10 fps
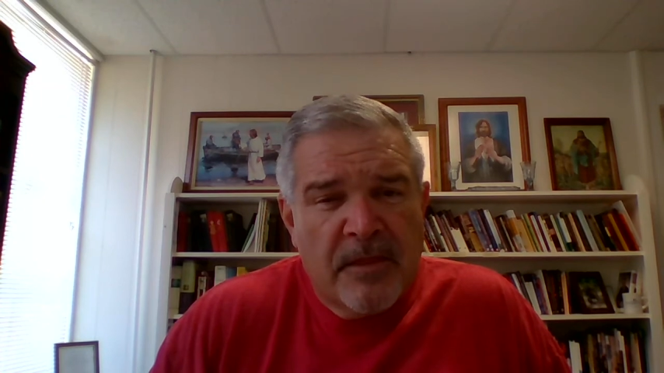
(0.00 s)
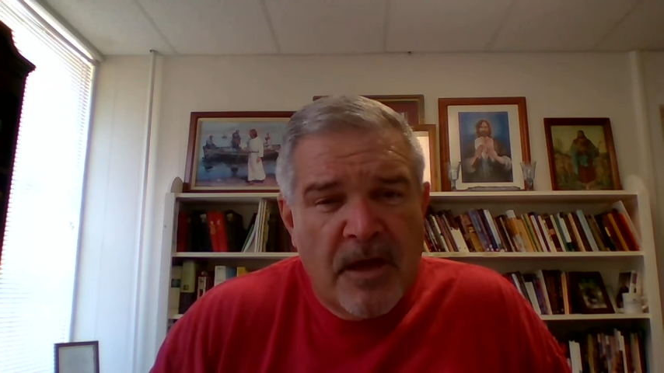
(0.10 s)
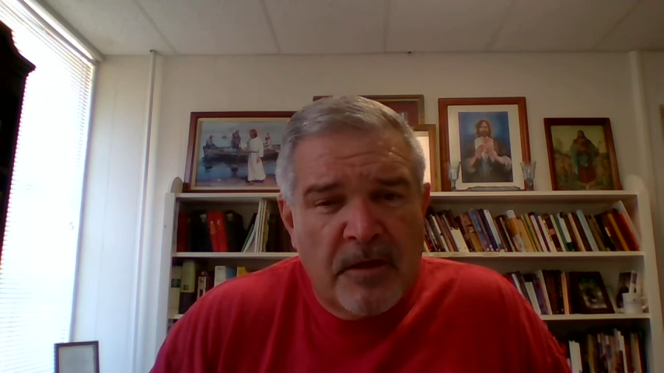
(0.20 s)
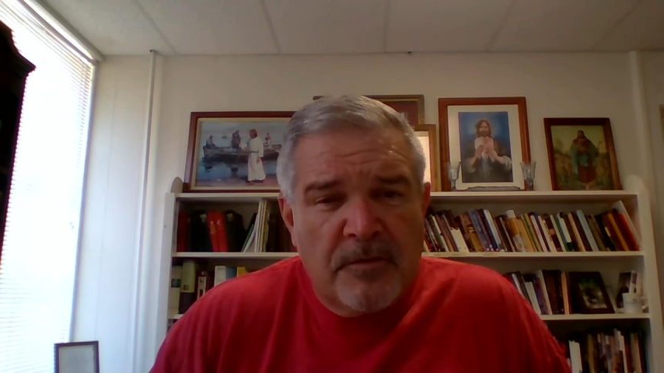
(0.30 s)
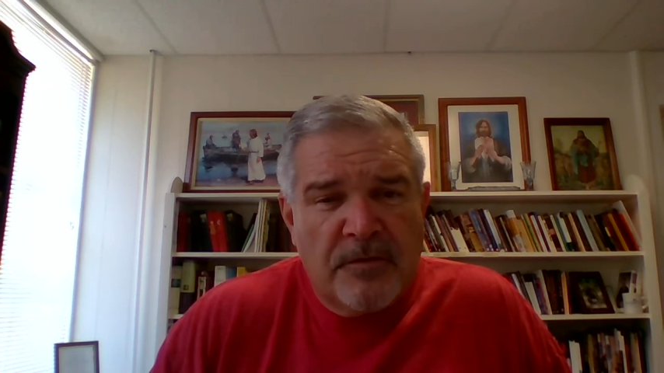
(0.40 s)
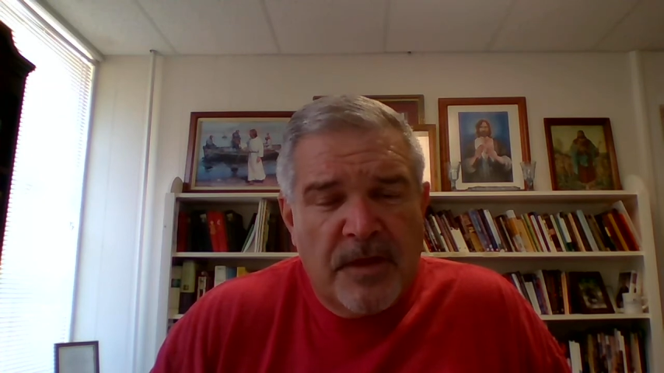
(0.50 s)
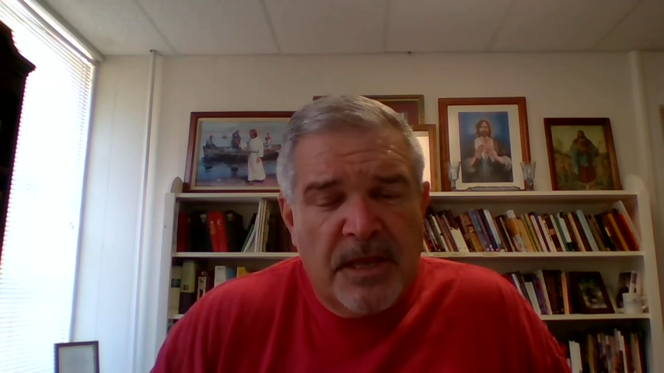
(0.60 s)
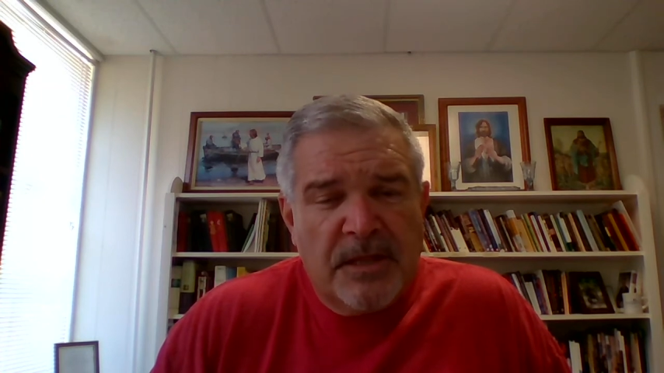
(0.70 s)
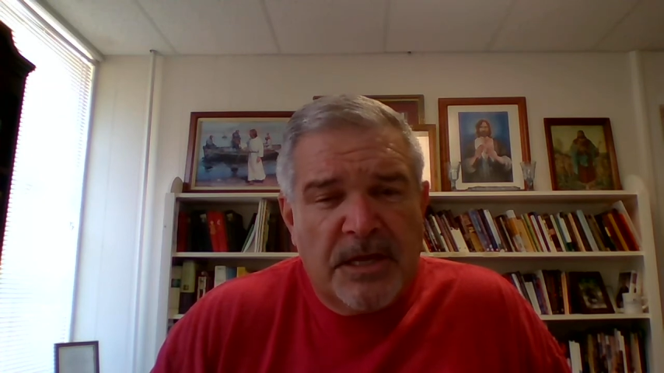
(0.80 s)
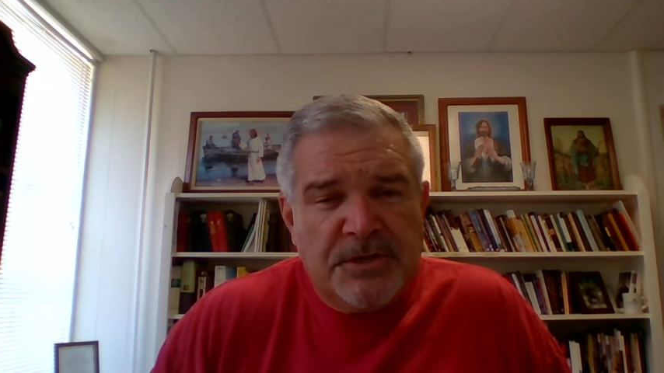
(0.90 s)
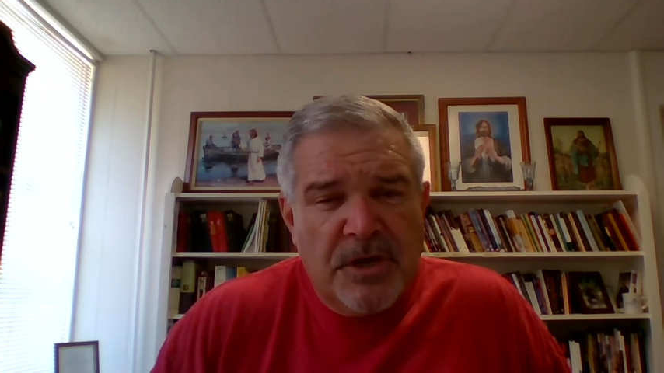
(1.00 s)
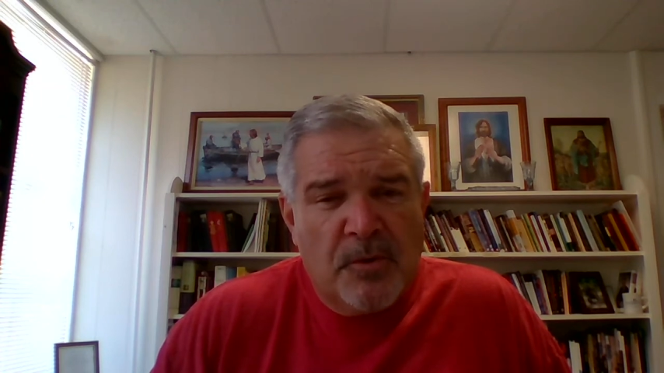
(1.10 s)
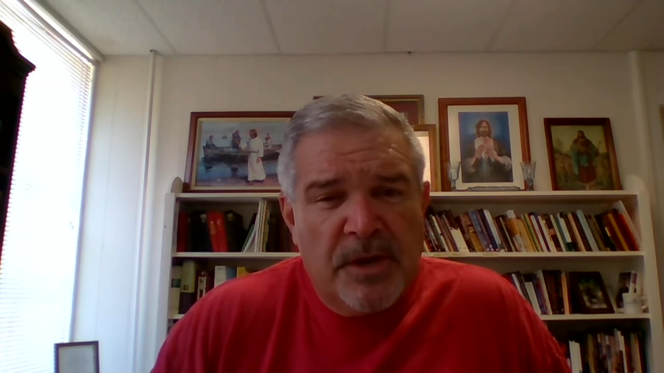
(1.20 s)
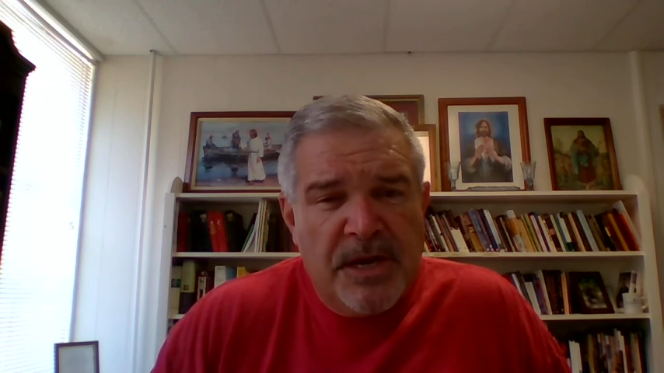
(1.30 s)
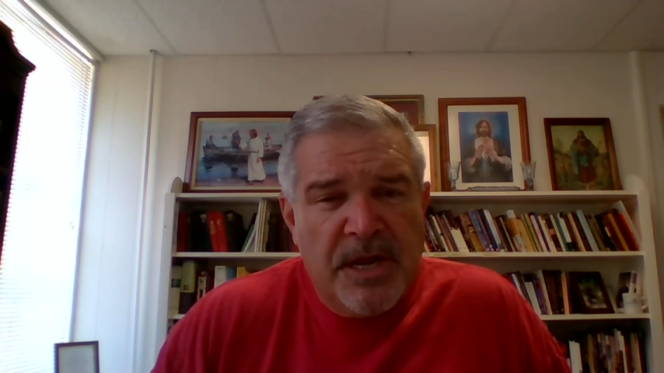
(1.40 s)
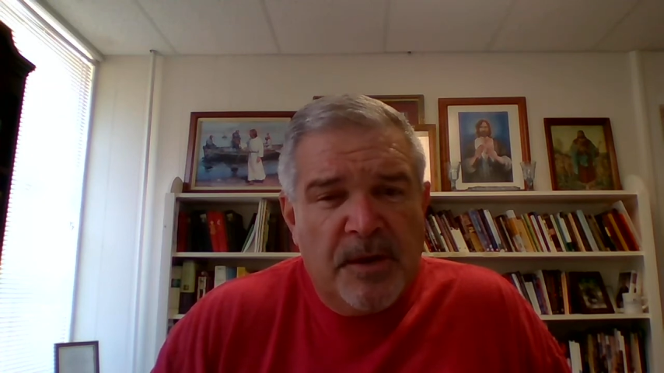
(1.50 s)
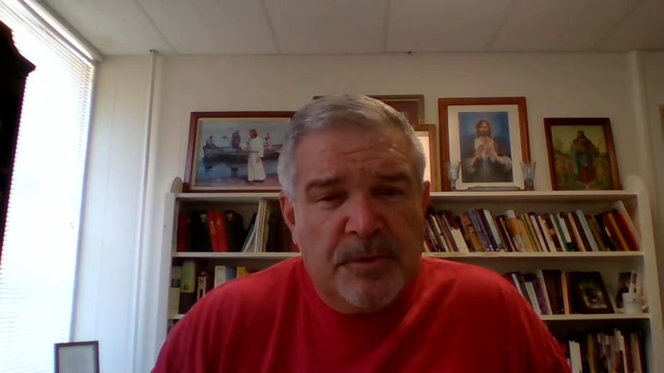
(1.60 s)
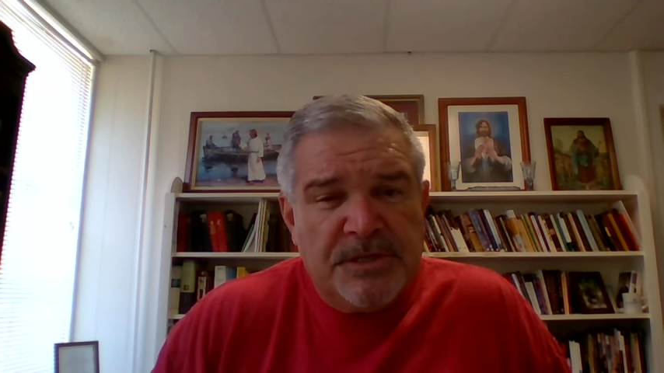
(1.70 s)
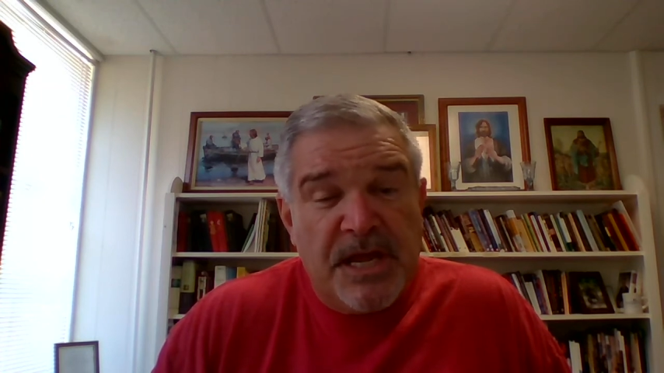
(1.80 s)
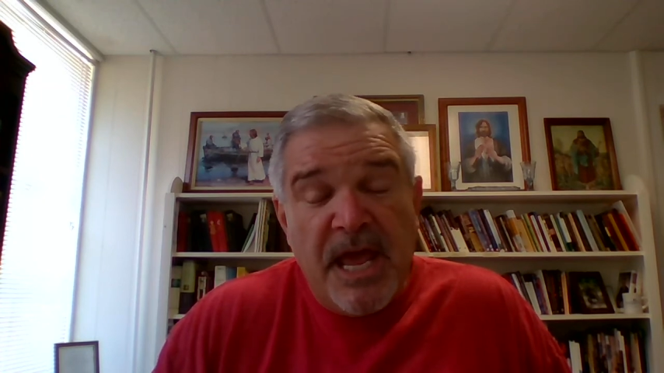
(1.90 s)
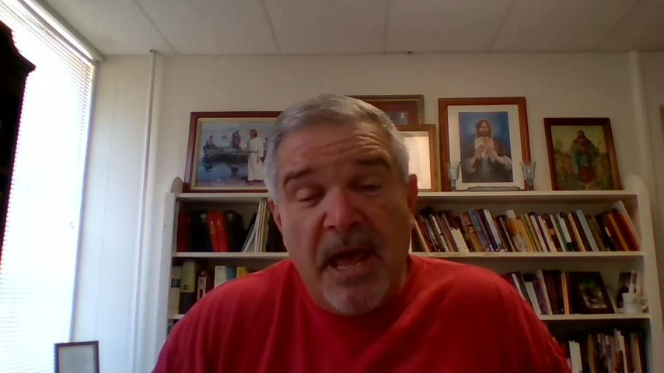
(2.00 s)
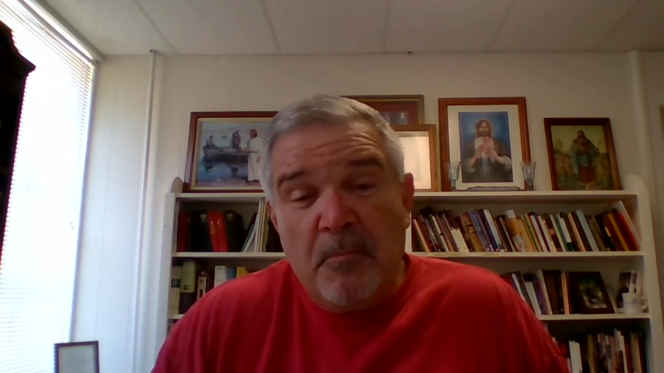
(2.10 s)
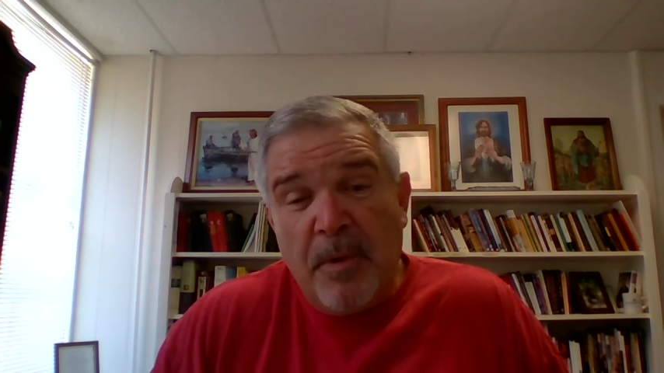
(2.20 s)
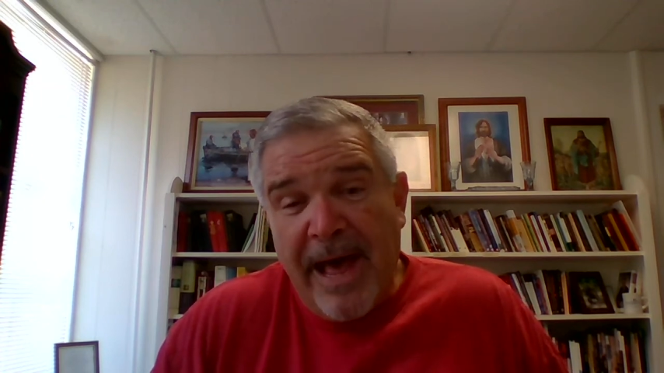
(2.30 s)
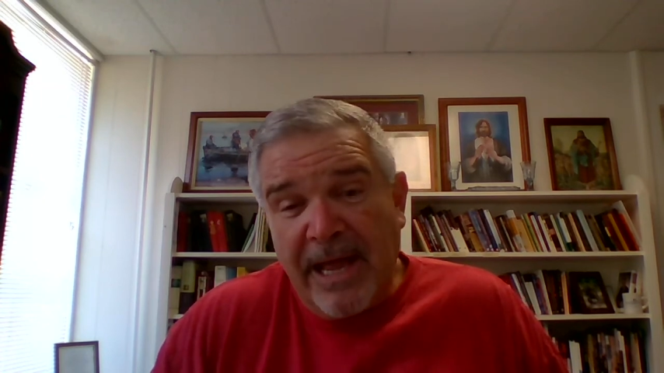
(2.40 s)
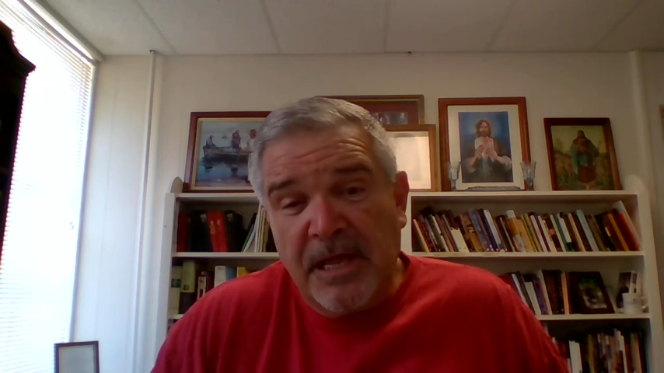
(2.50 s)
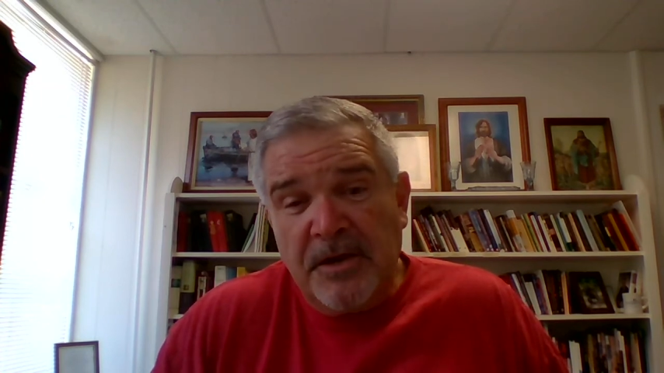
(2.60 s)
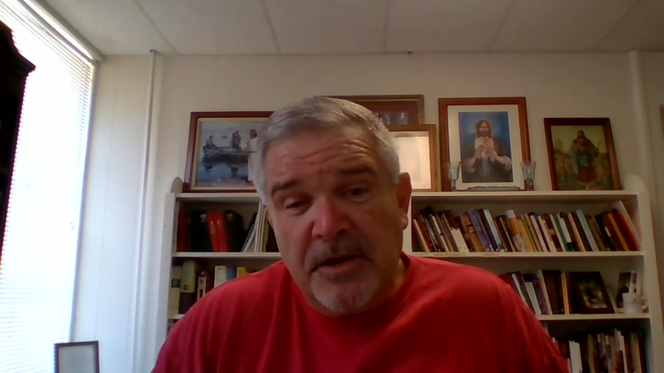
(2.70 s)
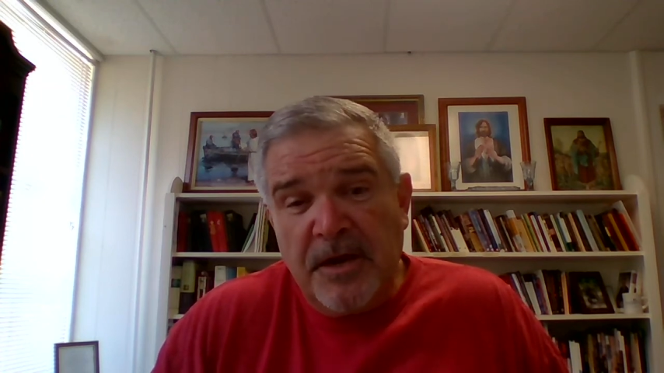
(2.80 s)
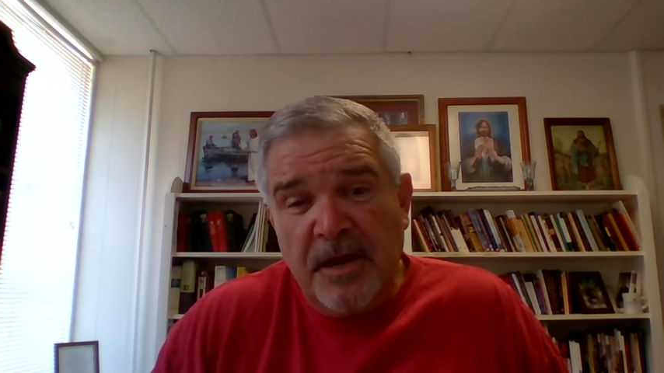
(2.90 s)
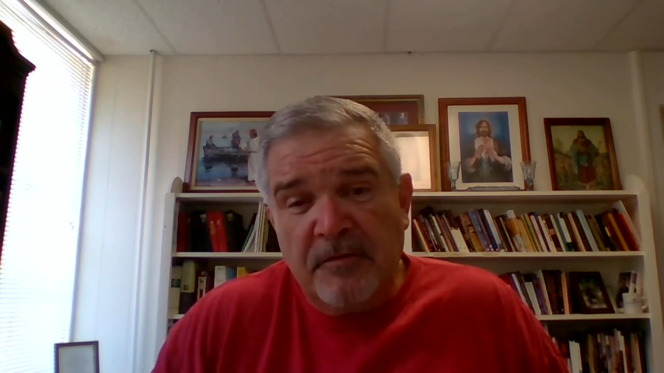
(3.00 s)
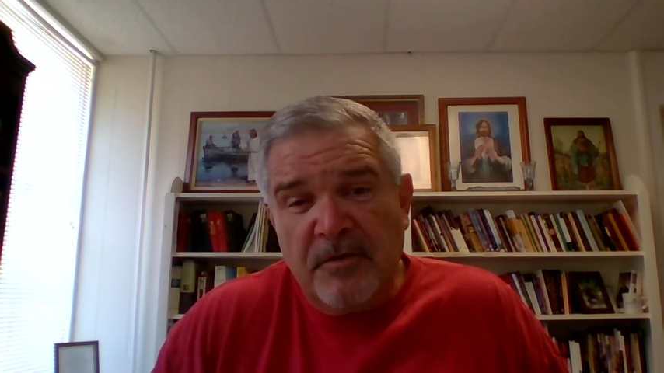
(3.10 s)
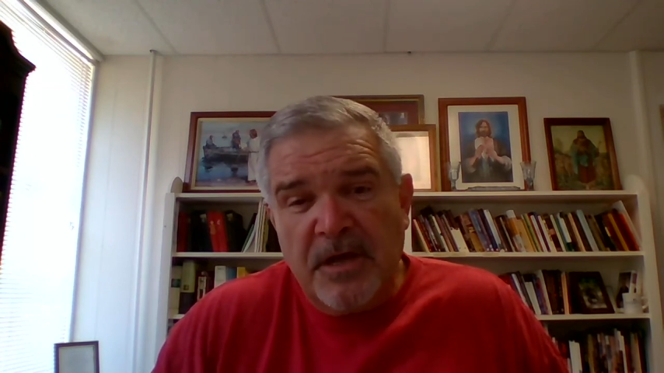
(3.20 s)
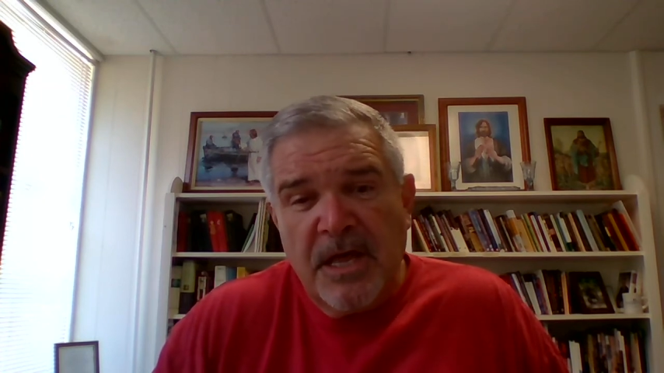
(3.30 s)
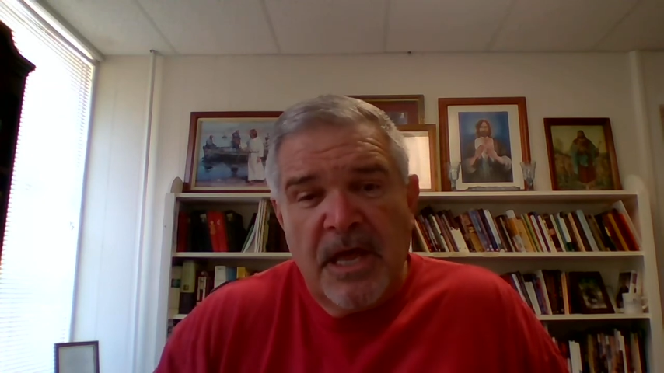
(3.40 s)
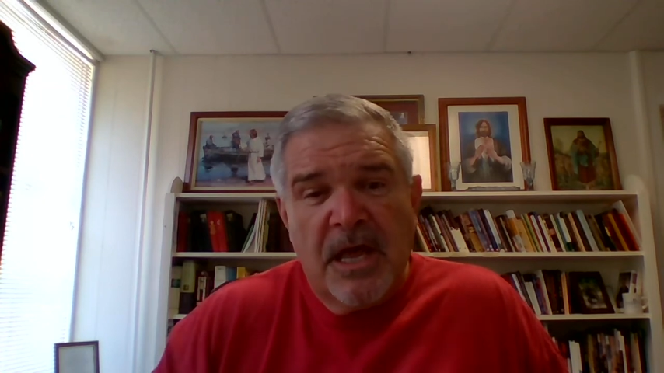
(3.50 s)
The other thing that Jonah did was he came back into Nineveh